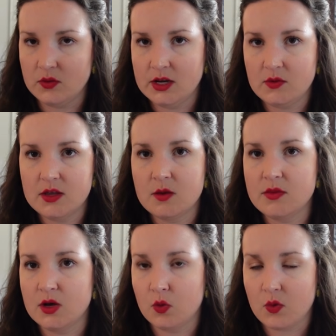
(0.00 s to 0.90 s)
read a
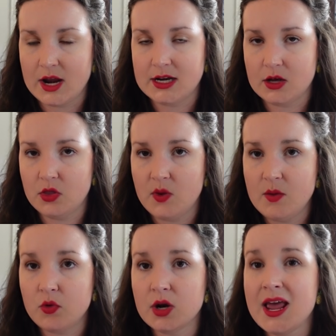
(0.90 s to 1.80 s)
rhythm, they'll write it down the
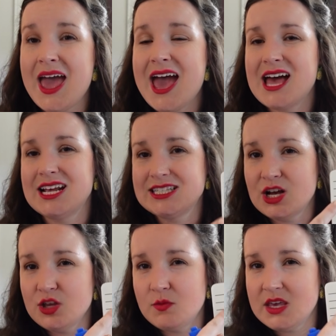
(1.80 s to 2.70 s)
whiteboard, and I
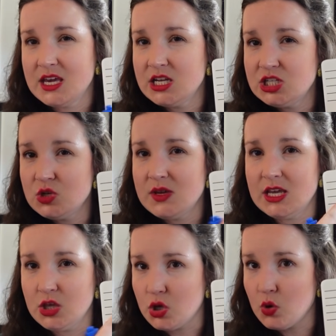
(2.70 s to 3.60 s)
tell them they can do
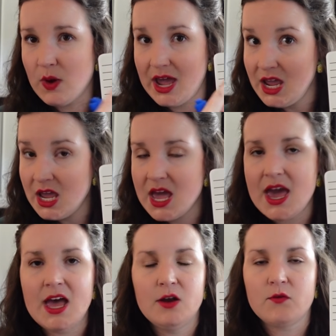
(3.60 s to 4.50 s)
either way.
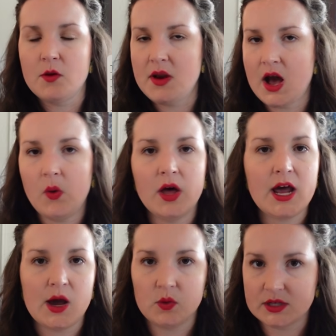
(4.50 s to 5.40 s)
And from now on,
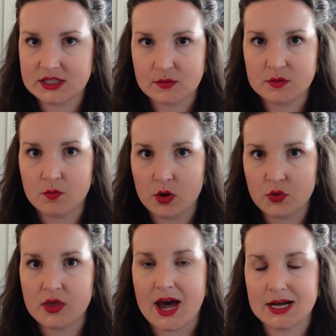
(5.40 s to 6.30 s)
I will accept
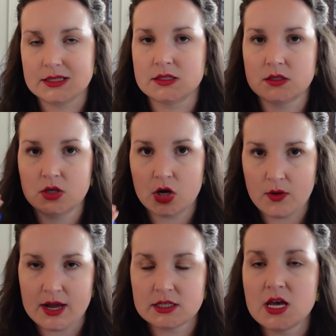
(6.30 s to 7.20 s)
both as
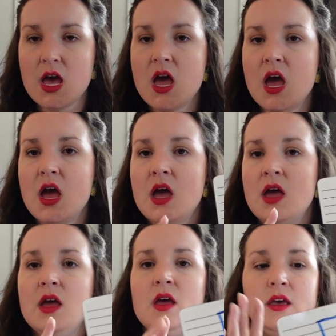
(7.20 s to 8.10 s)
correct.
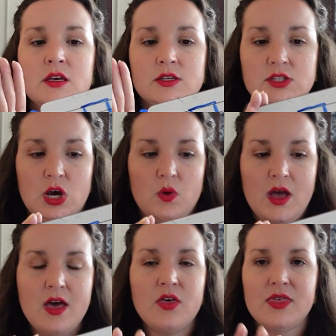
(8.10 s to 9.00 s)
So
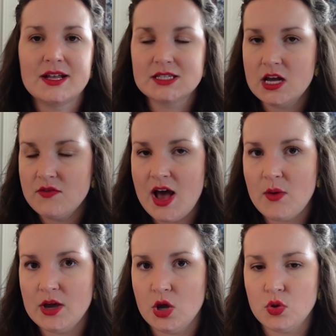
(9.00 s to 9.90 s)
that's kind of
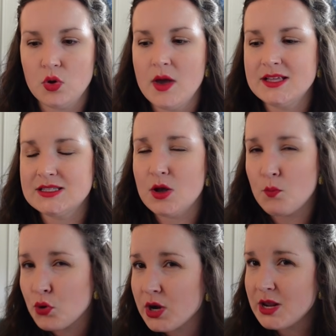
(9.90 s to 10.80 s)
how I go through. It's
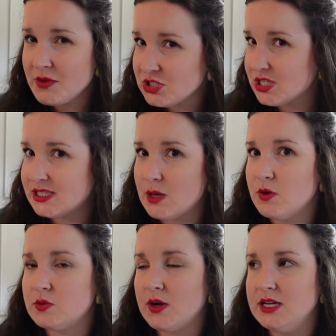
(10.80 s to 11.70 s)
pretty much the same
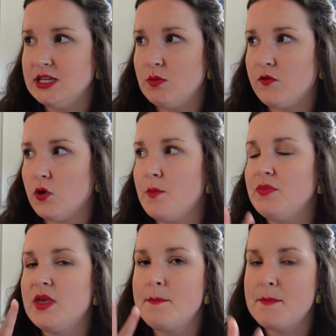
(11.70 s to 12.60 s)
as what I did before.
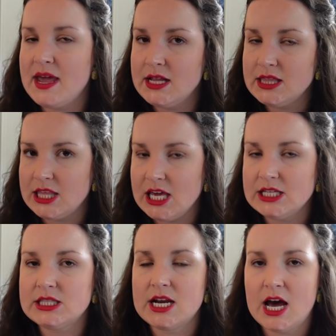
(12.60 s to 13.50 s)
The main
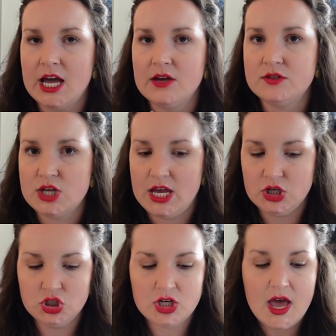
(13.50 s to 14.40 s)
things that I have
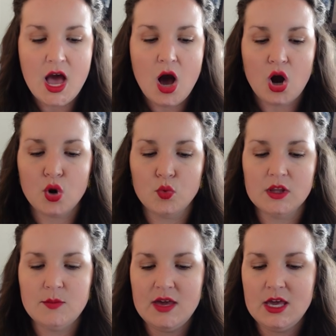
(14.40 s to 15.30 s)
changed are
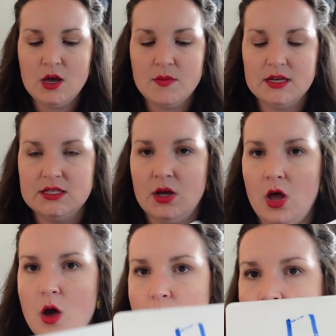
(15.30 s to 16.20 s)
really making a big
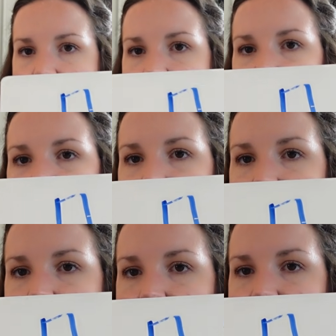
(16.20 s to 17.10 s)
deal about
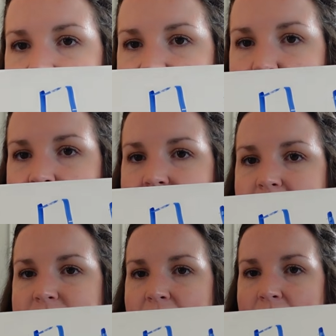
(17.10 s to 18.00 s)
how each one
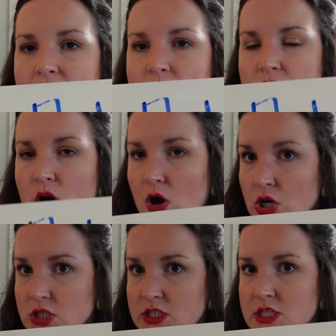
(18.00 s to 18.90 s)
gets half of the
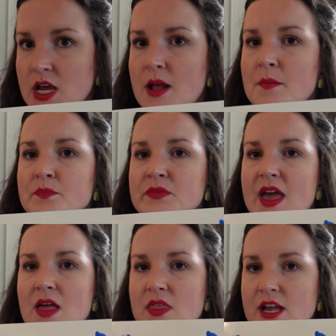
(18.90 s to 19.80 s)
heart.
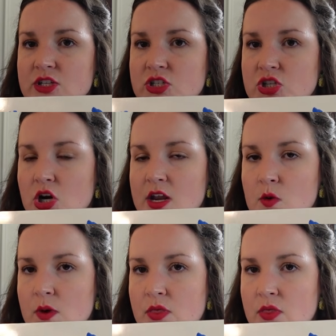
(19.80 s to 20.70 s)
And then
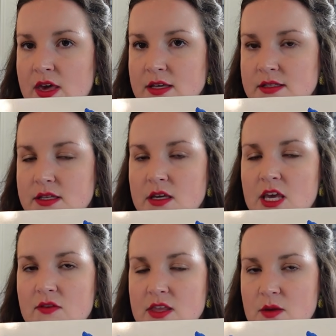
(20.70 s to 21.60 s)
starting with this,
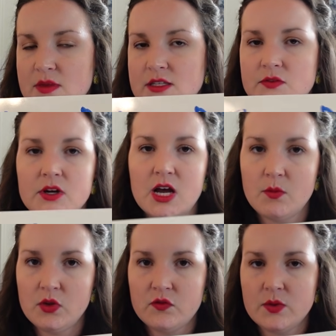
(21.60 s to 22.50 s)
giving them this for a
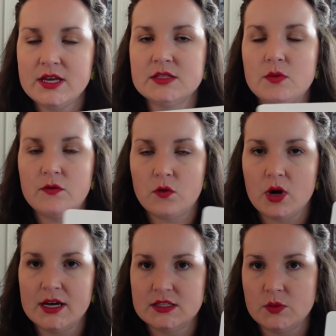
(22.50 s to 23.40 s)
couple of weeks
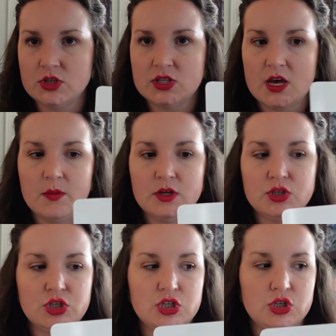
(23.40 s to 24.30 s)
before I switch them
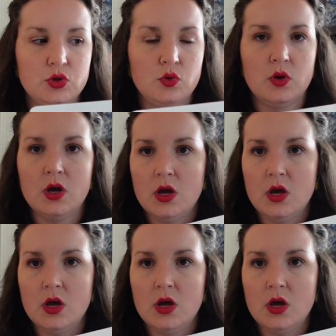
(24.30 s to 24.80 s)
to